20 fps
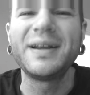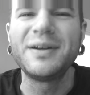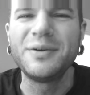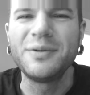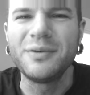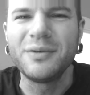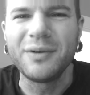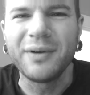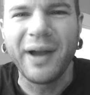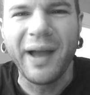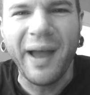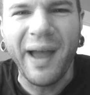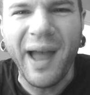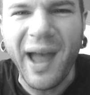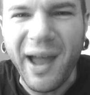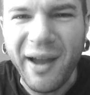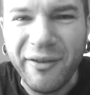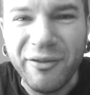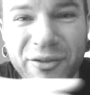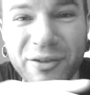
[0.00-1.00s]
knew
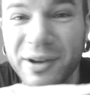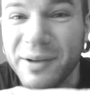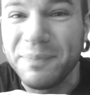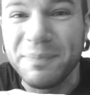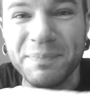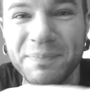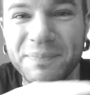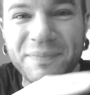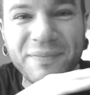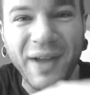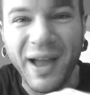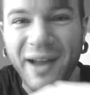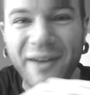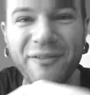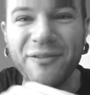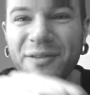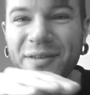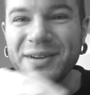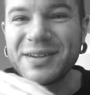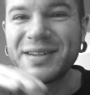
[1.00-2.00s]
every
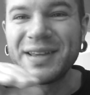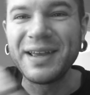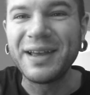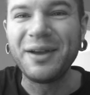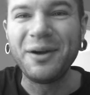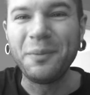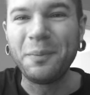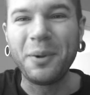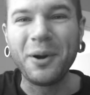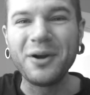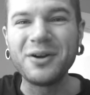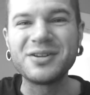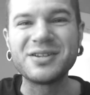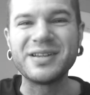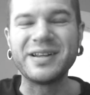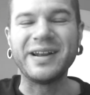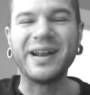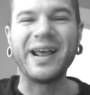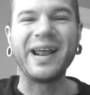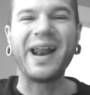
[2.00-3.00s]
every single
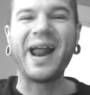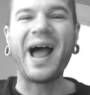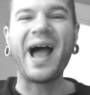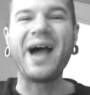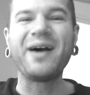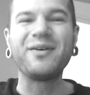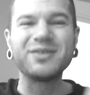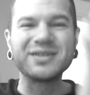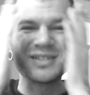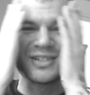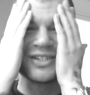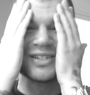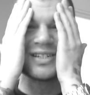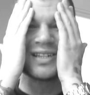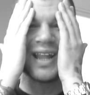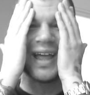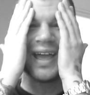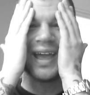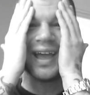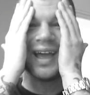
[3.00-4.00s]
person, and I was just
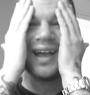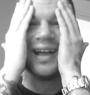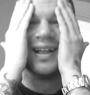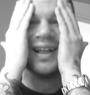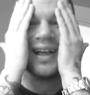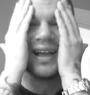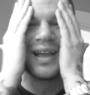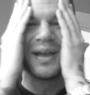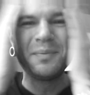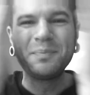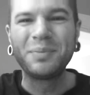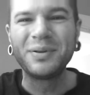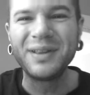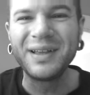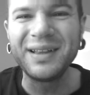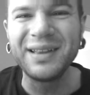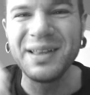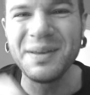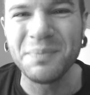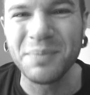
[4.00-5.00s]
like
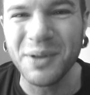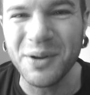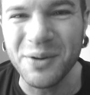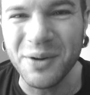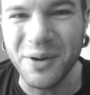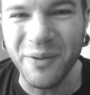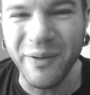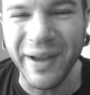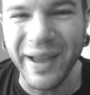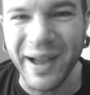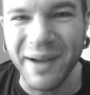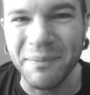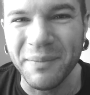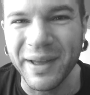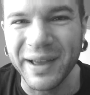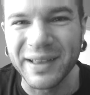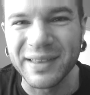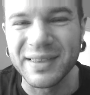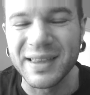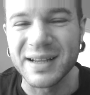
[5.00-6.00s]
completely blown away. I'm
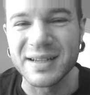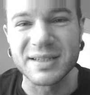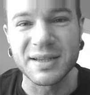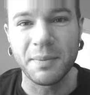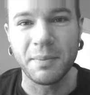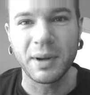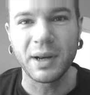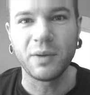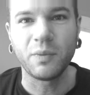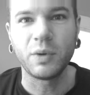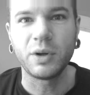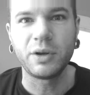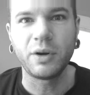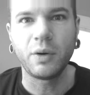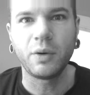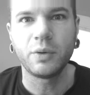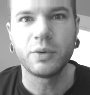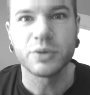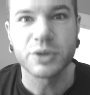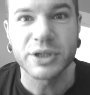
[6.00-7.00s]
like that somebody would
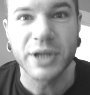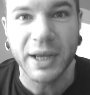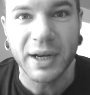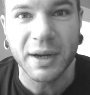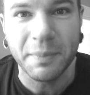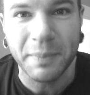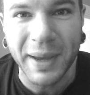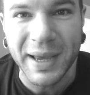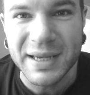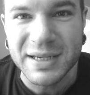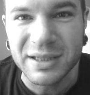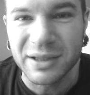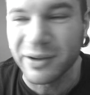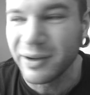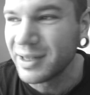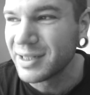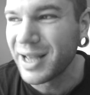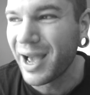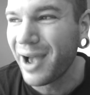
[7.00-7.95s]
know who Shayna Baszler is.